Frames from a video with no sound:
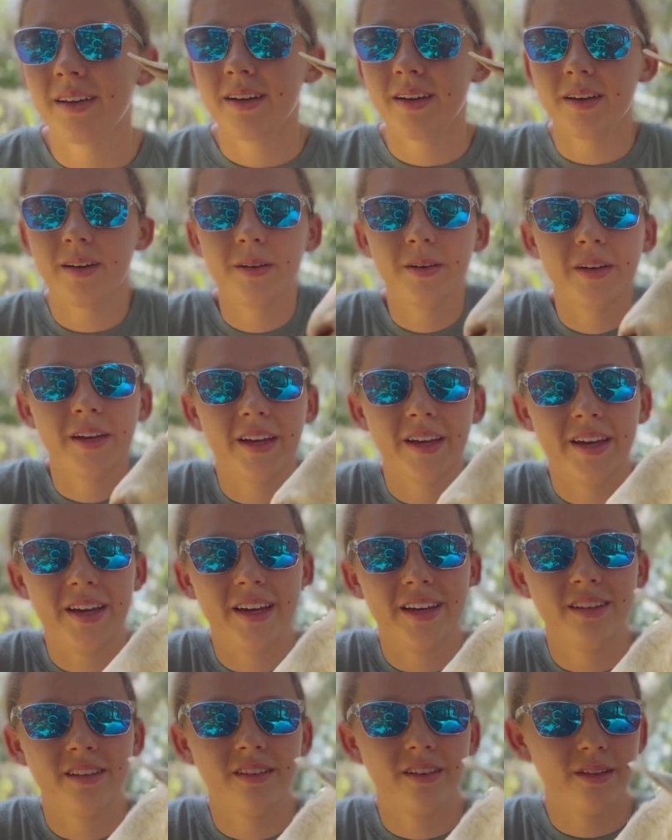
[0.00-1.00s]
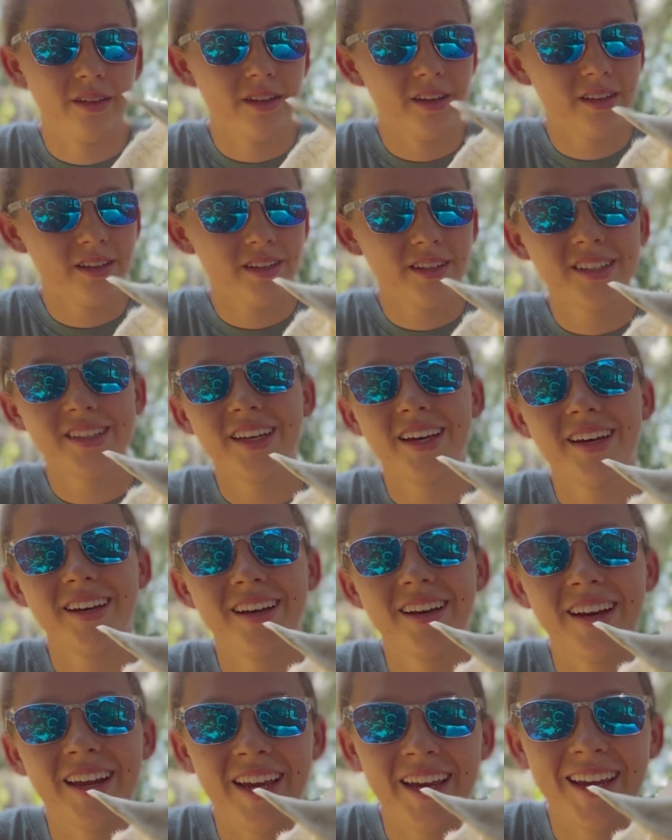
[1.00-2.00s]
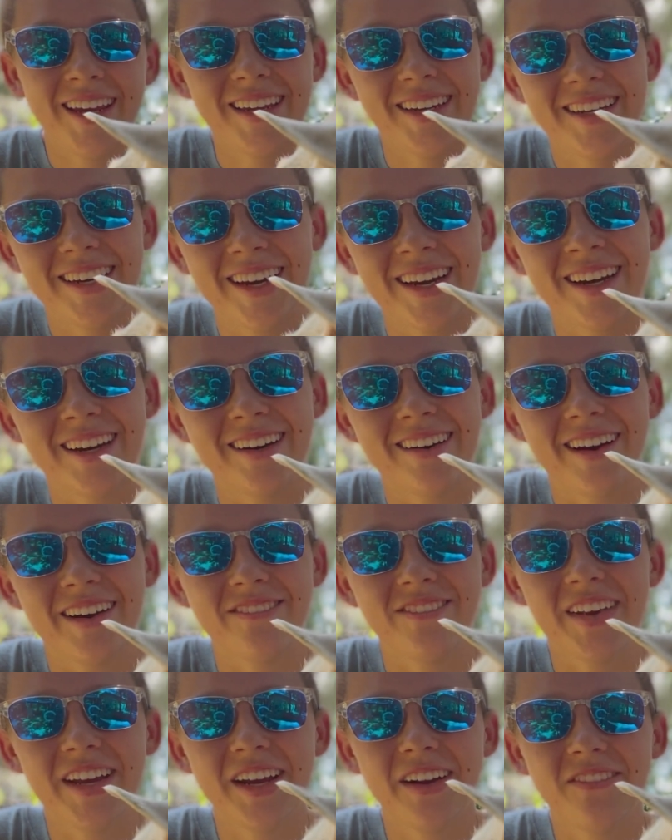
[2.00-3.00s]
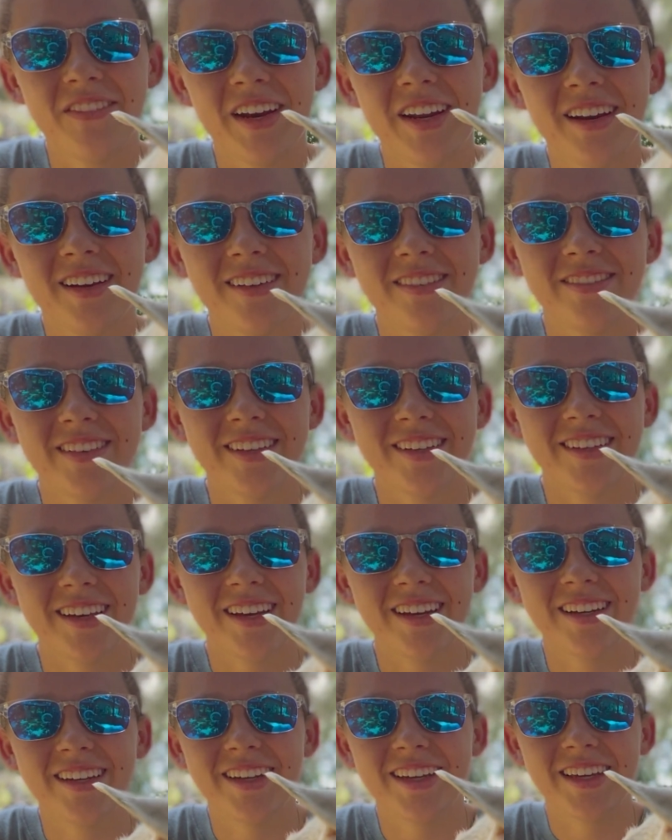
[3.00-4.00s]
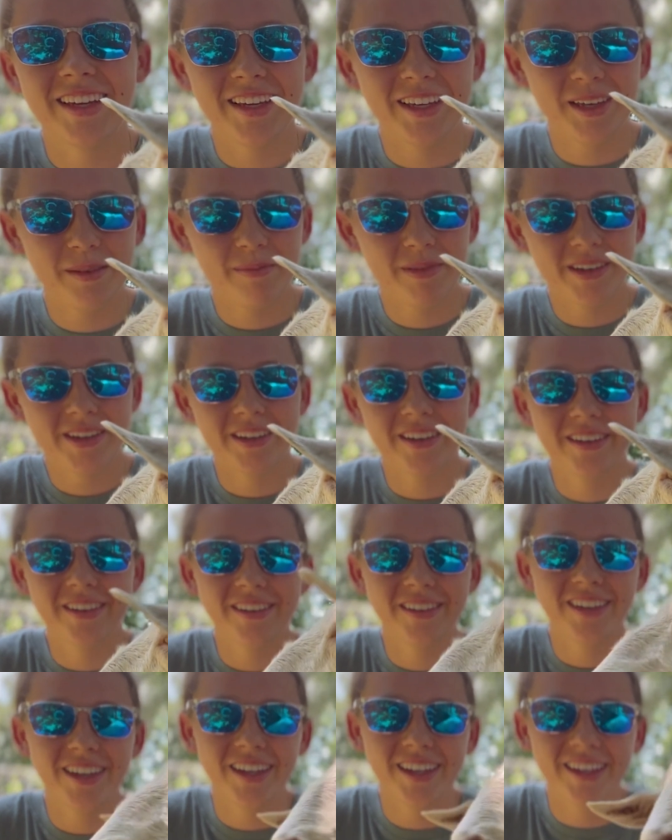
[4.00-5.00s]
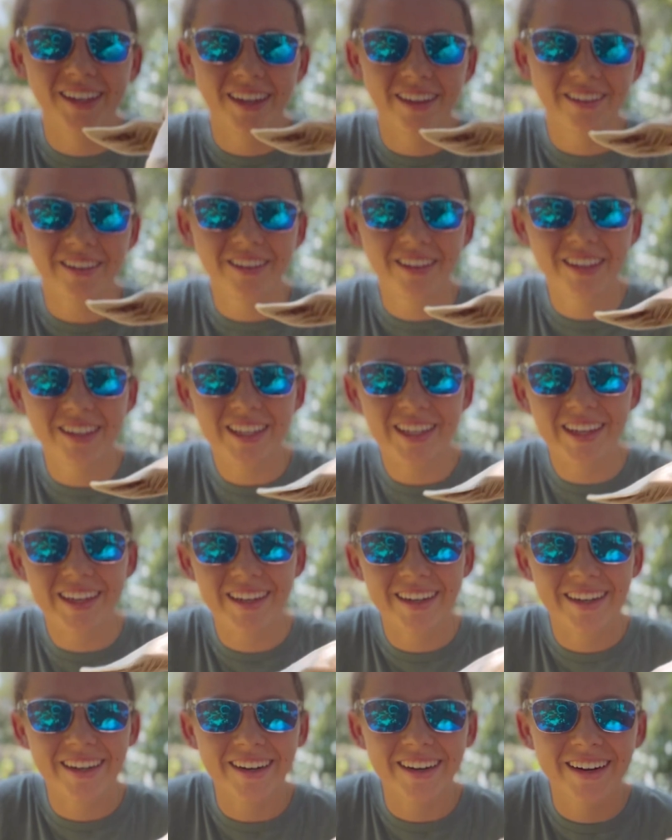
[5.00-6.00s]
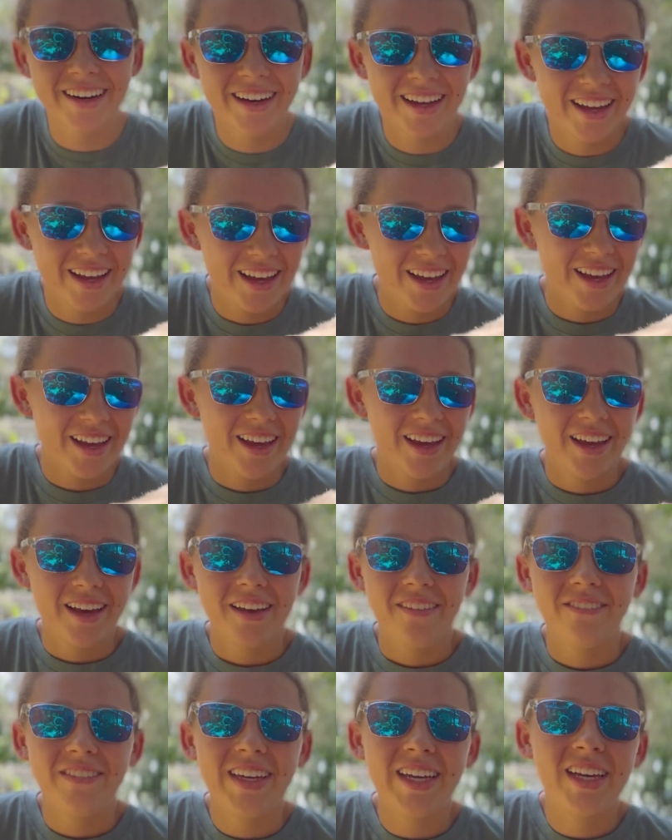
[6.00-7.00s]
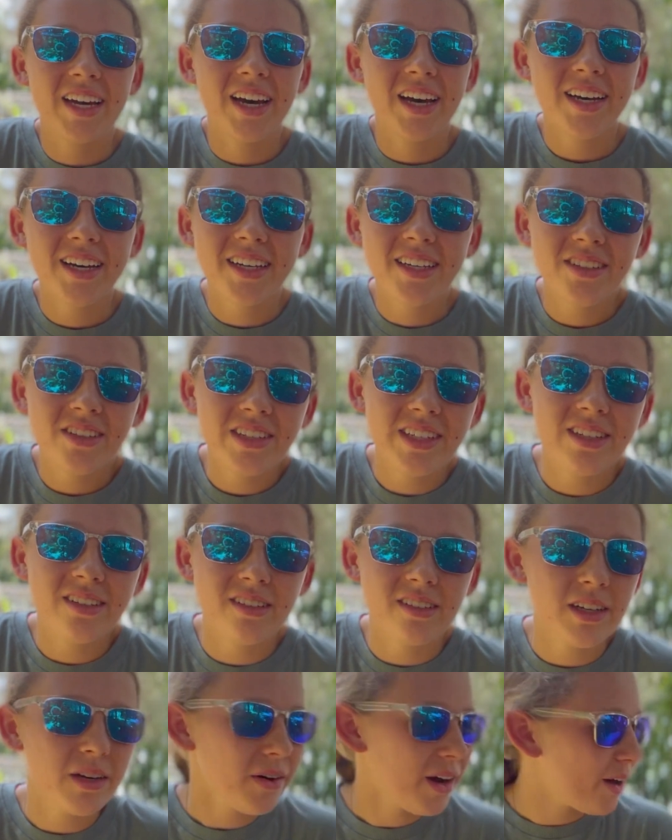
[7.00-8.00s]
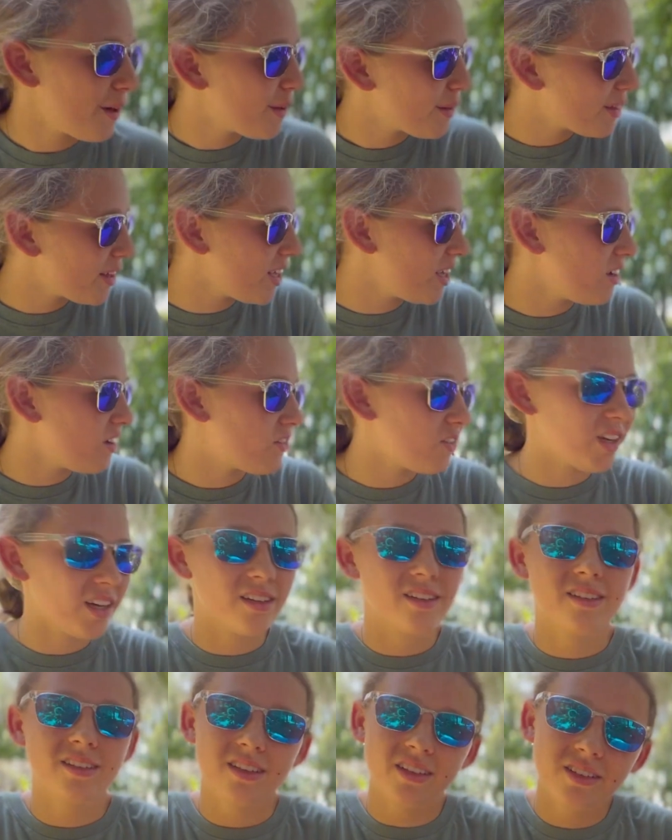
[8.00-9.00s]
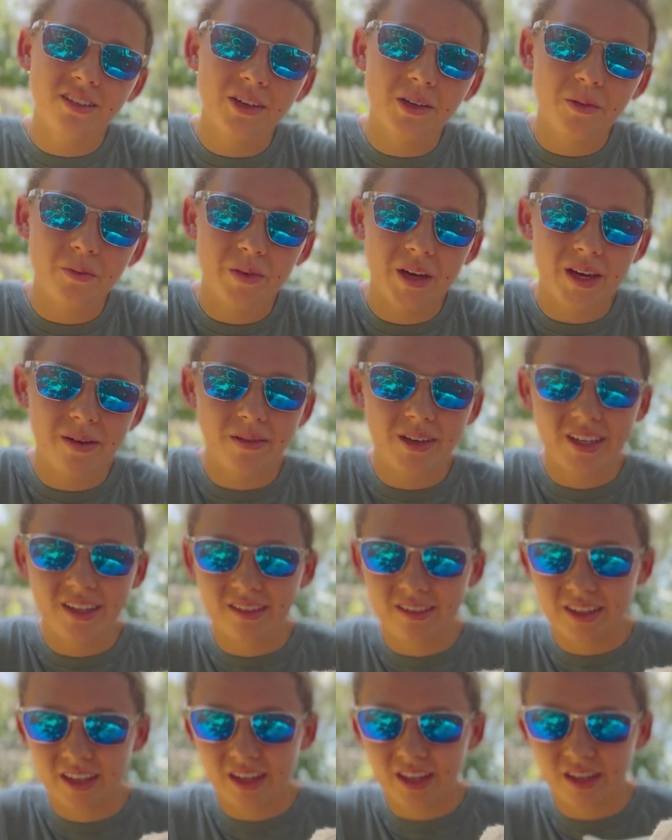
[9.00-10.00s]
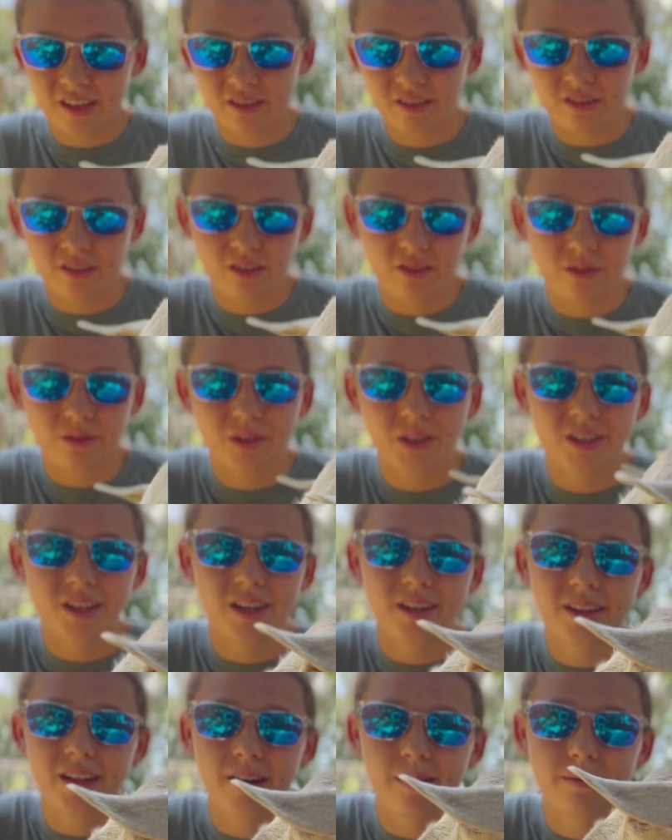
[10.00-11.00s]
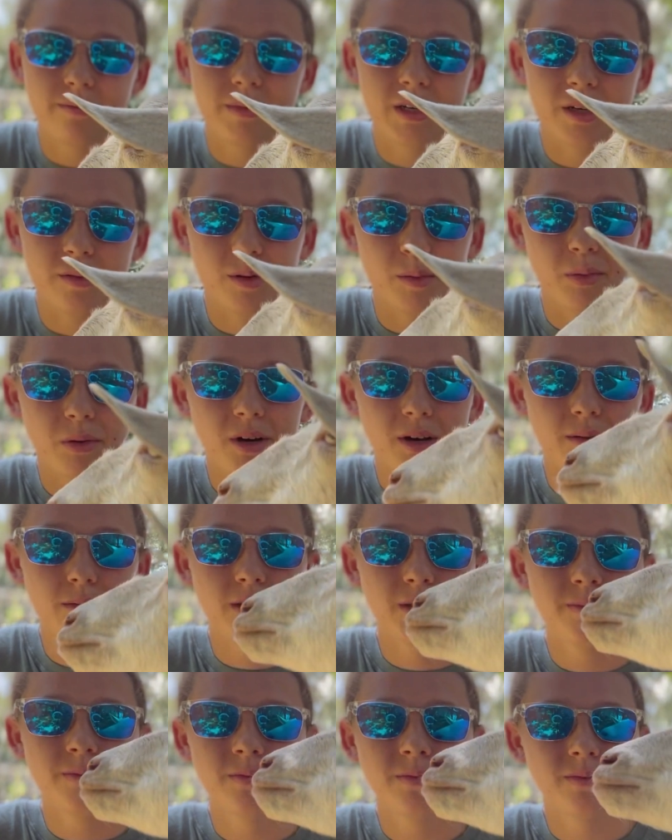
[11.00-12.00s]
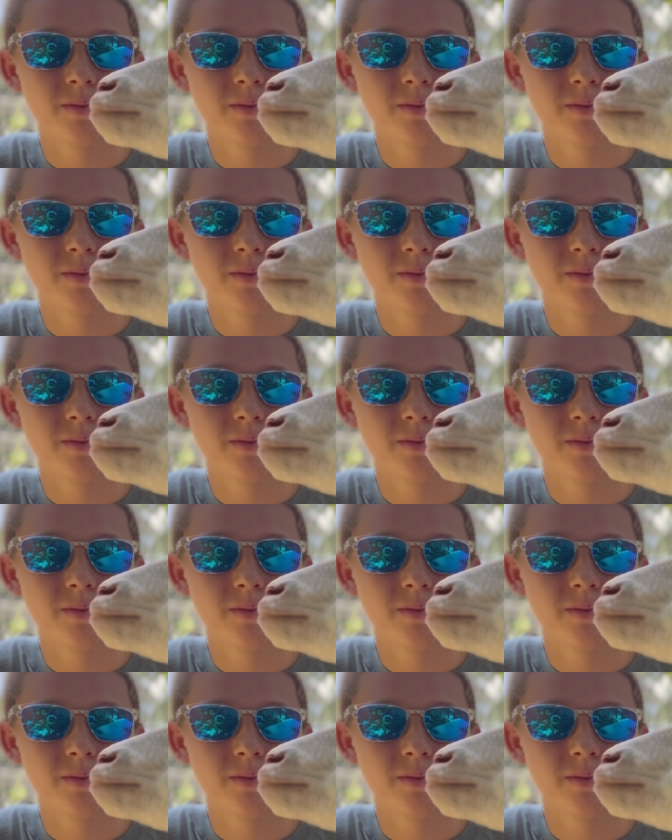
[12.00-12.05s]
Okay guys, so this is Honey. Now, I may or may not have decided to keep her another year because she's so healthy. She had such cute babies, and she's really not that big of a problem.